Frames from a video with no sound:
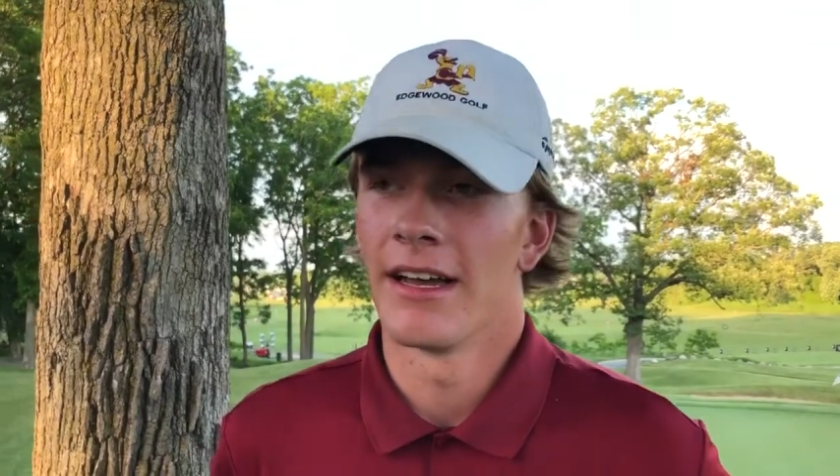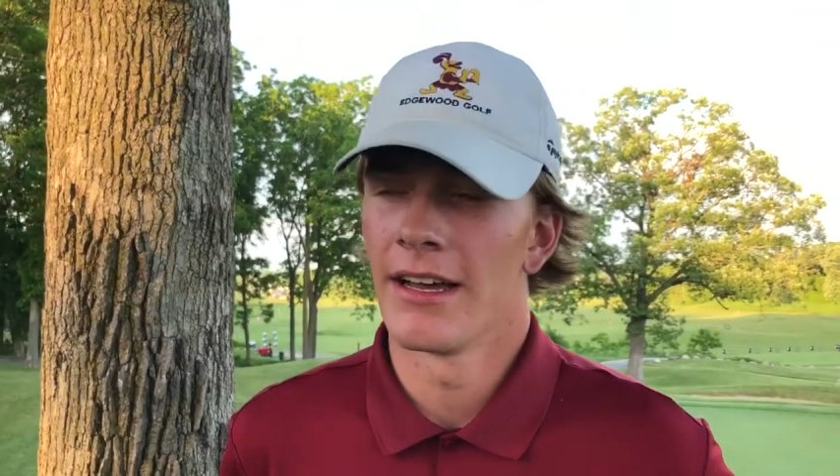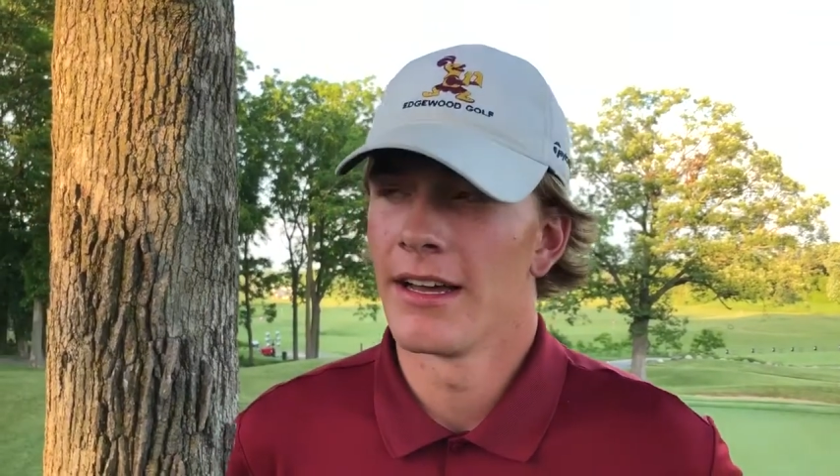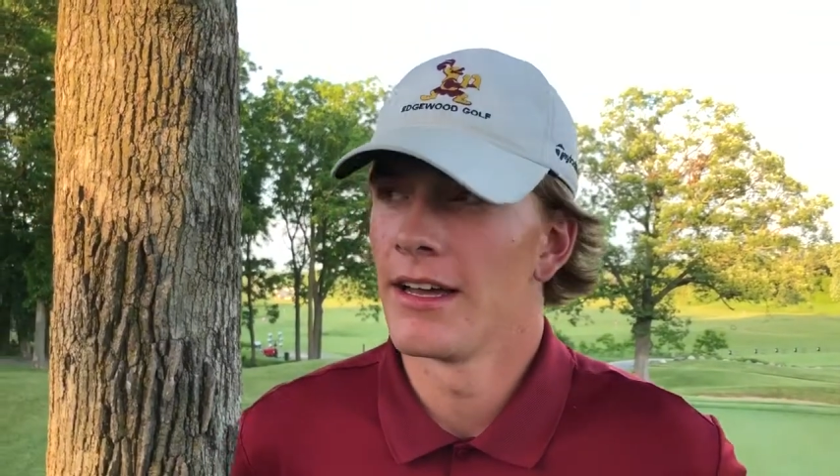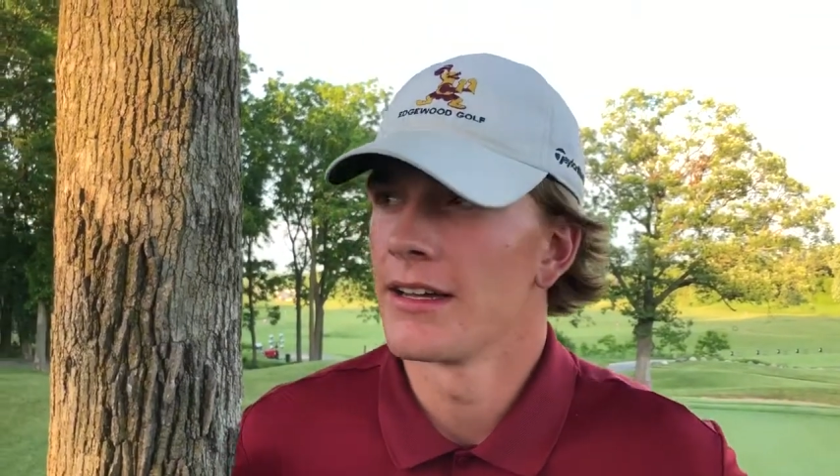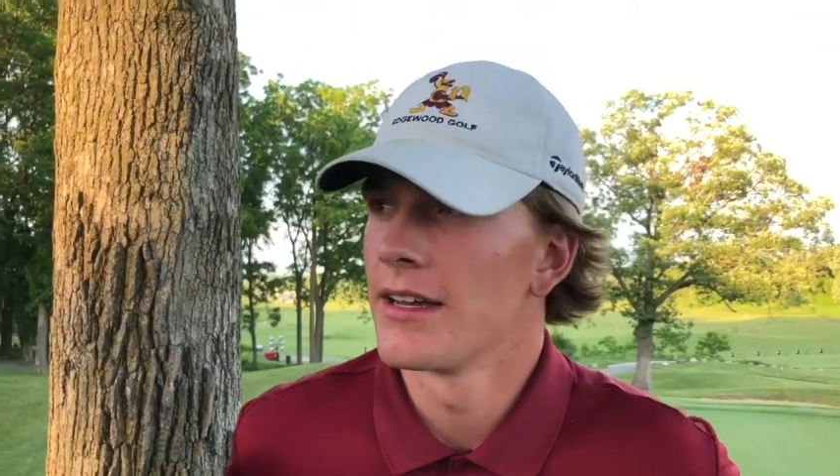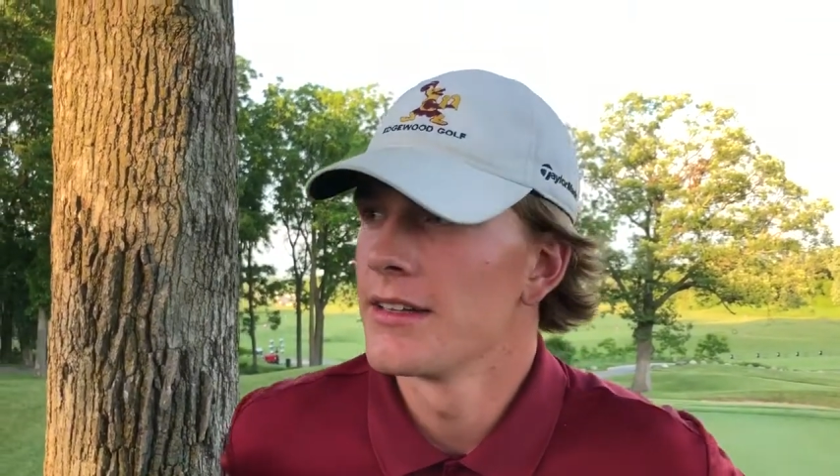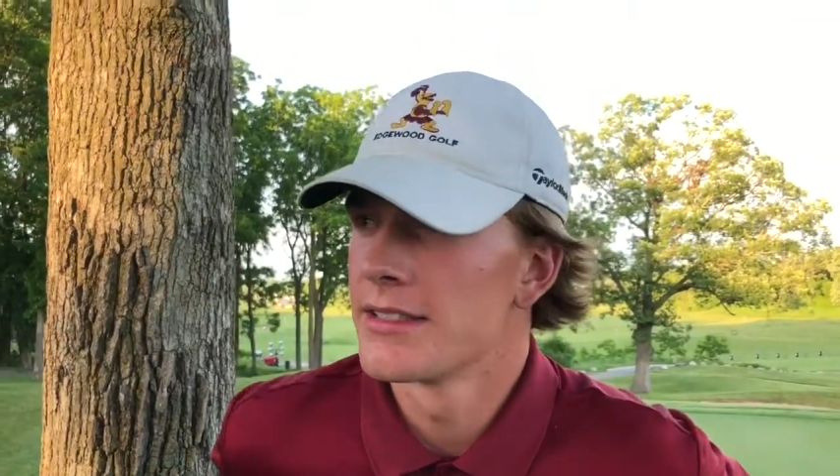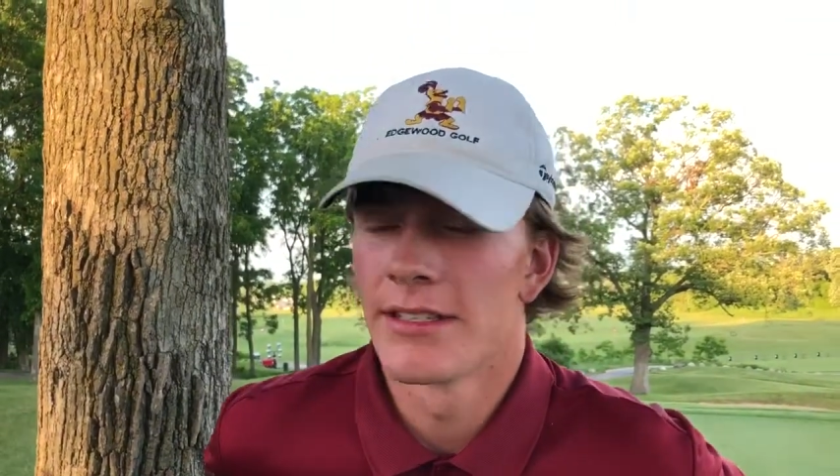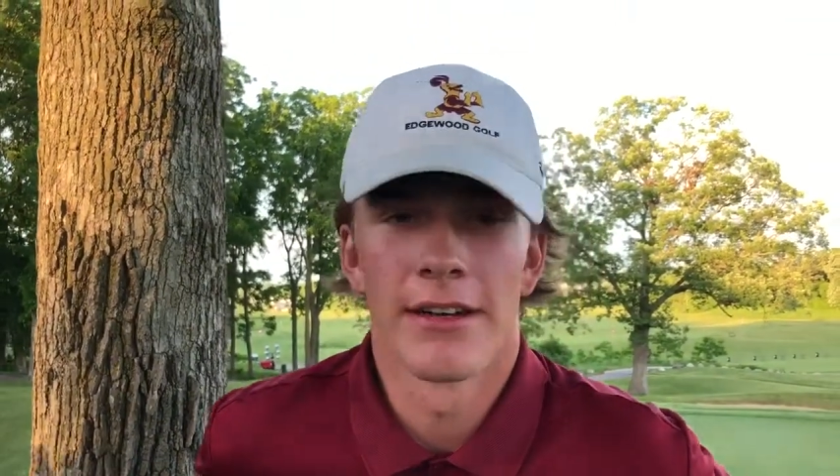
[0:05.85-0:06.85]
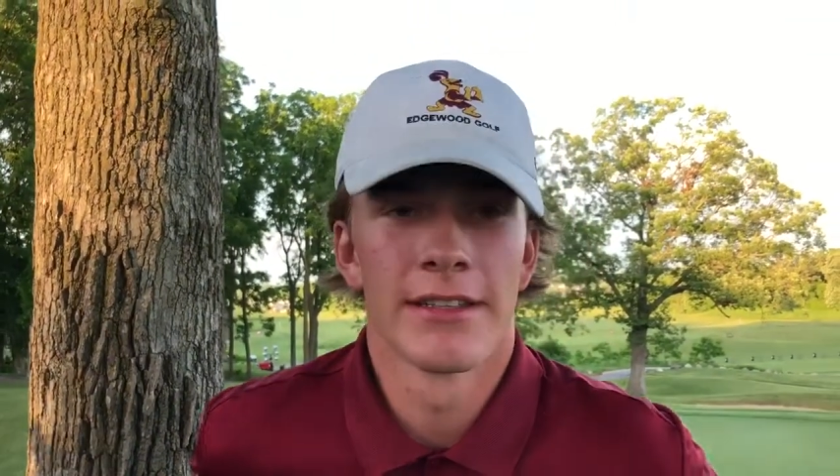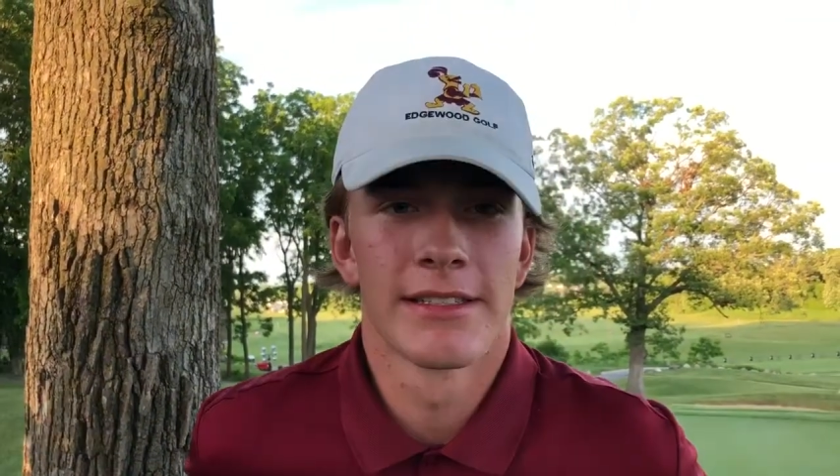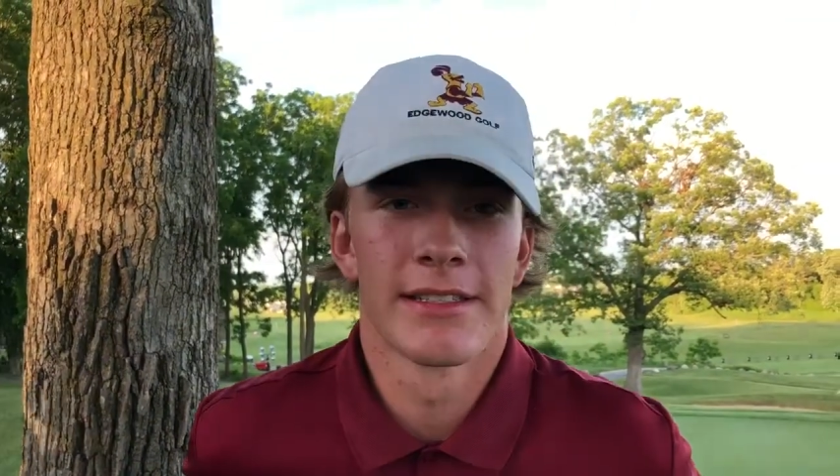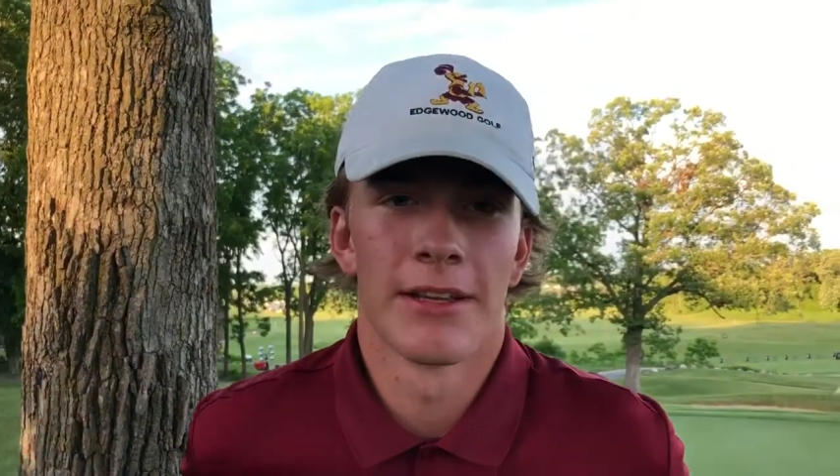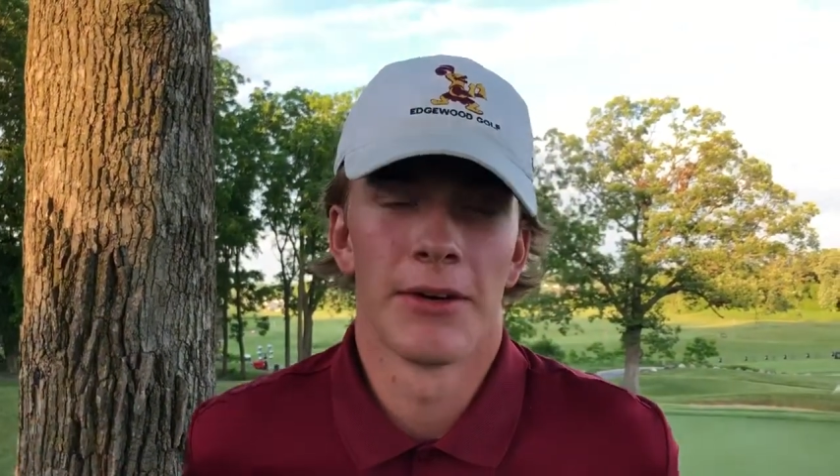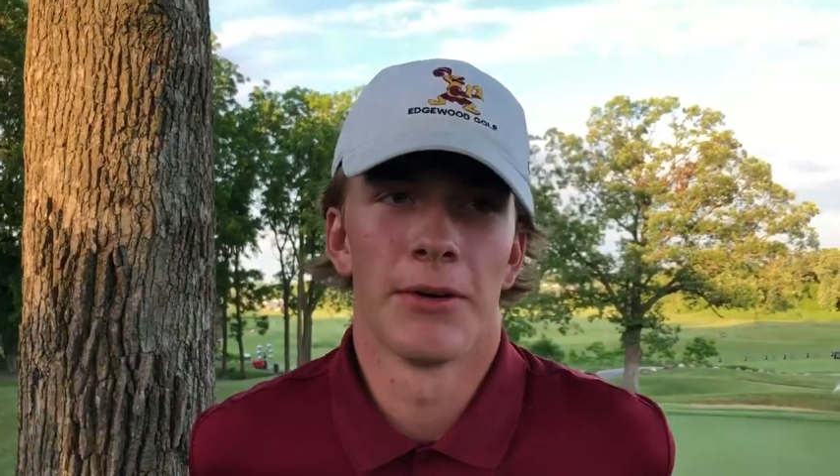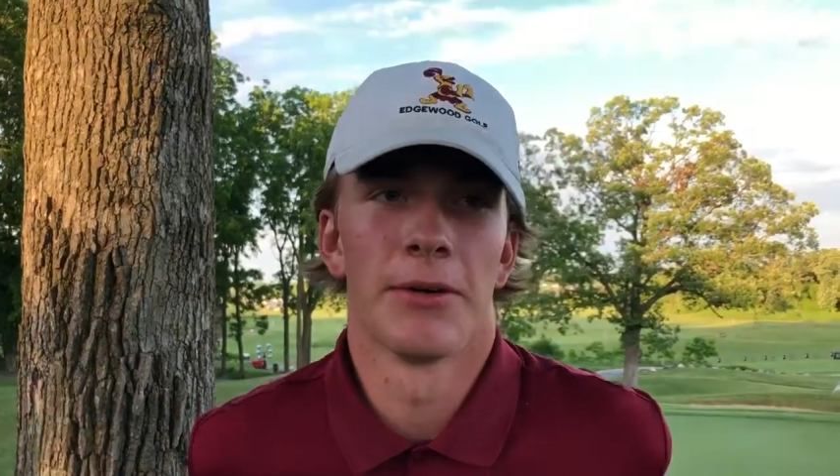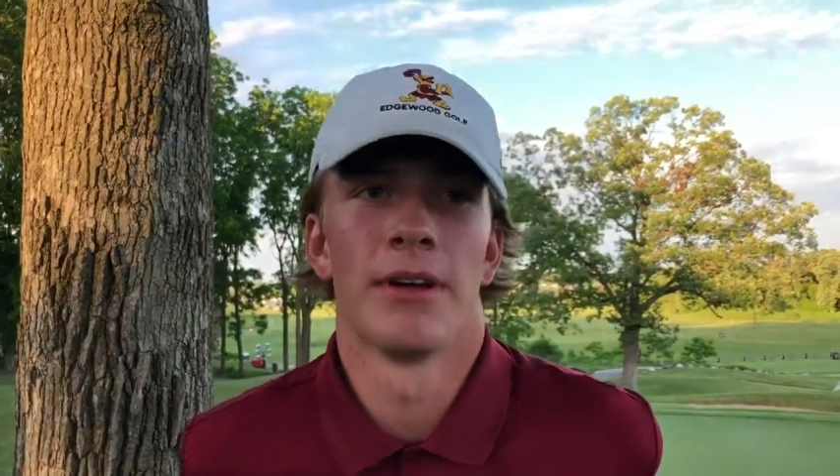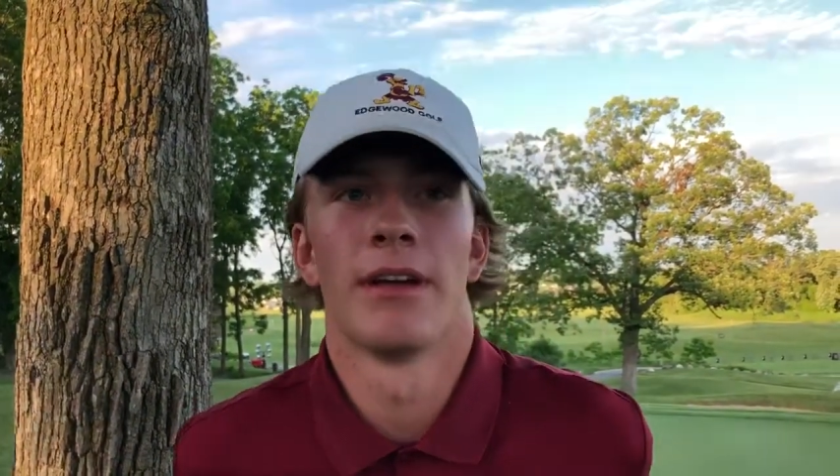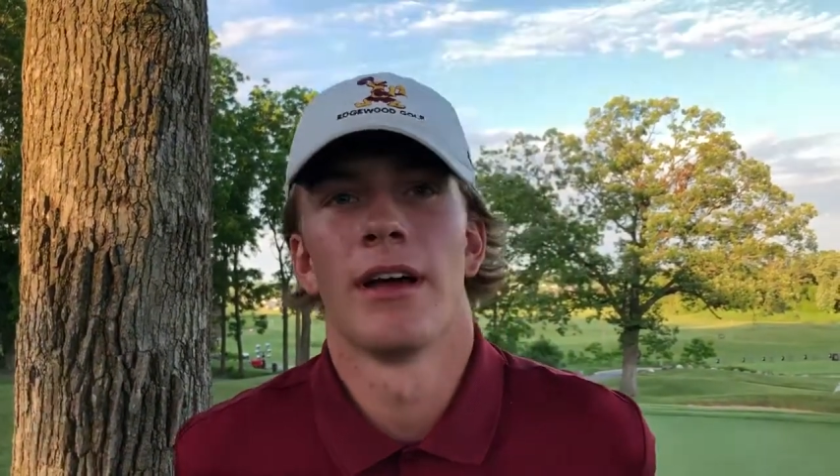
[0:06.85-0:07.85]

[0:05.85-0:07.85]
uh, I kind of started slow.